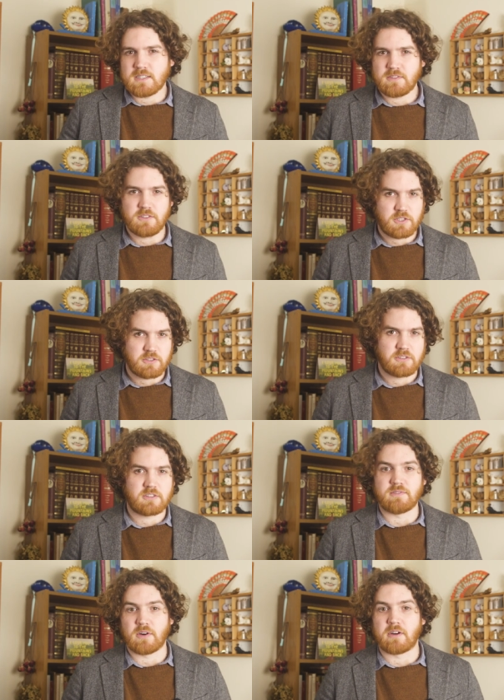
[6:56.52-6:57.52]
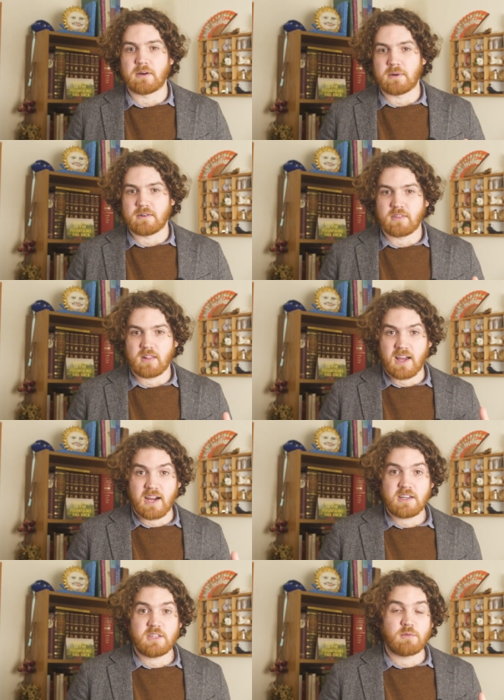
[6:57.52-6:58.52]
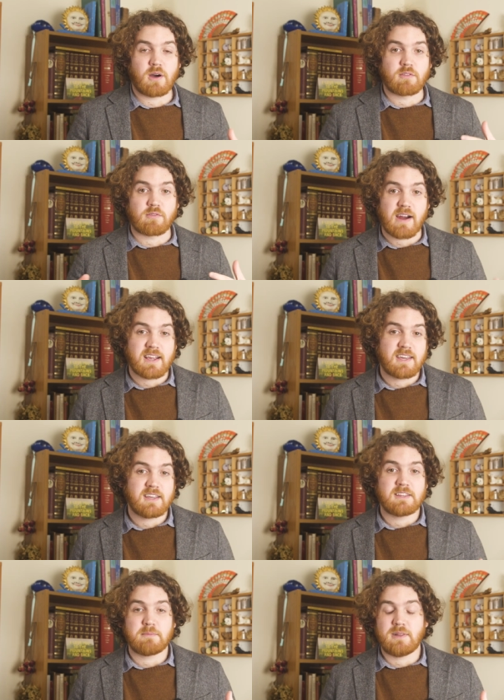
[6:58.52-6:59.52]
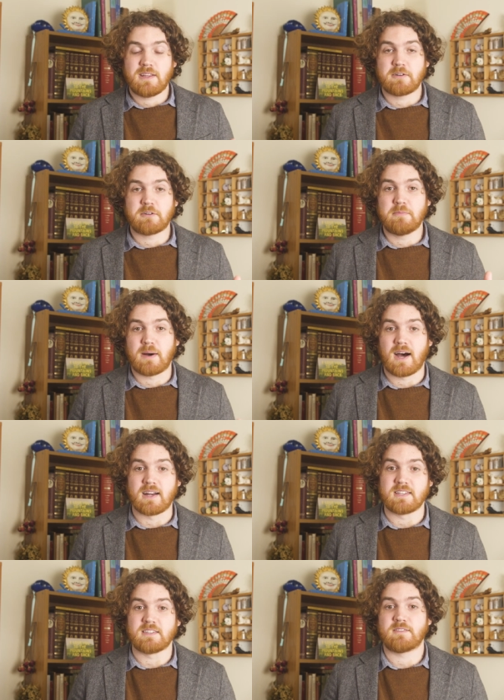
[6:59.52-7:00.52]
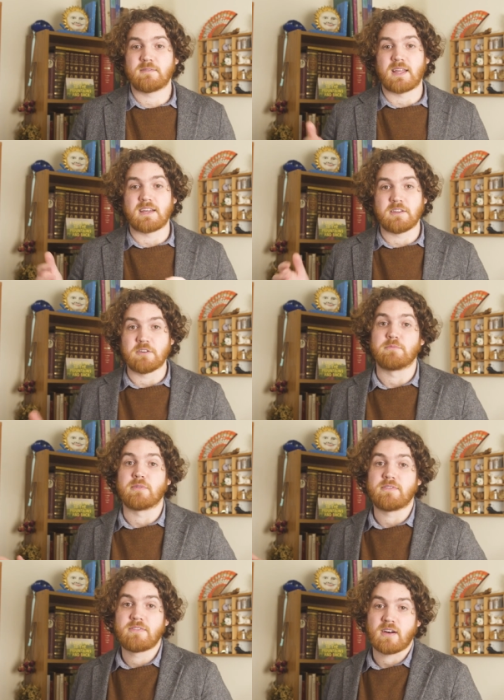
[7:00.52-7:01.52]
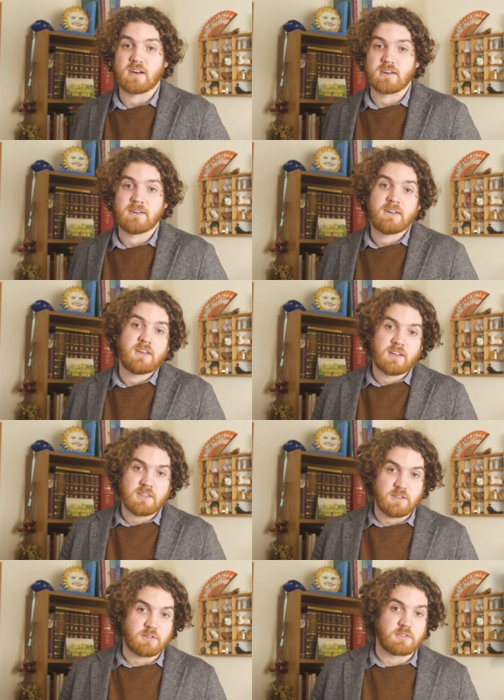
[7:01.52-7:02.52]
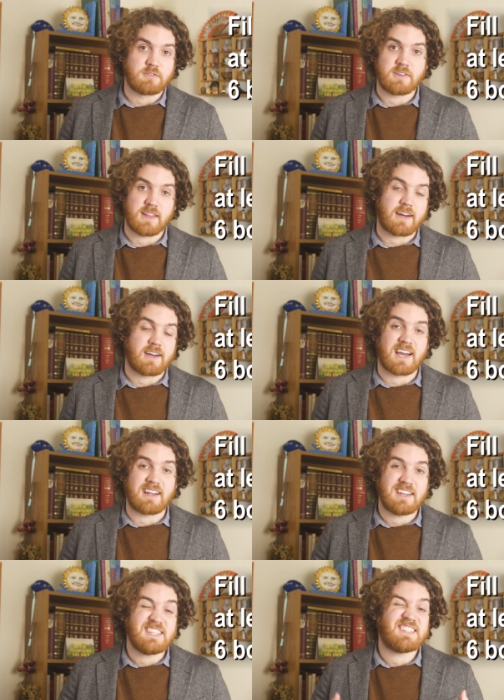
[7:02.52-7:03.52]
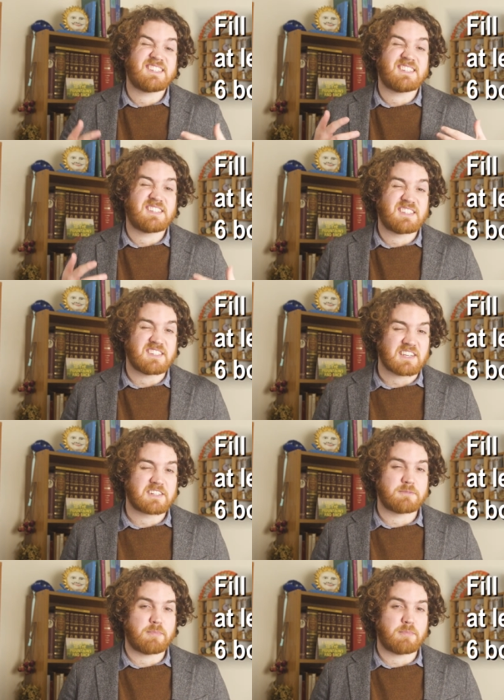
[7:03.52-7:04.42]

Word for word: if you choose to vote above the line, you are ranking the political parties that you prefer you fill out at least six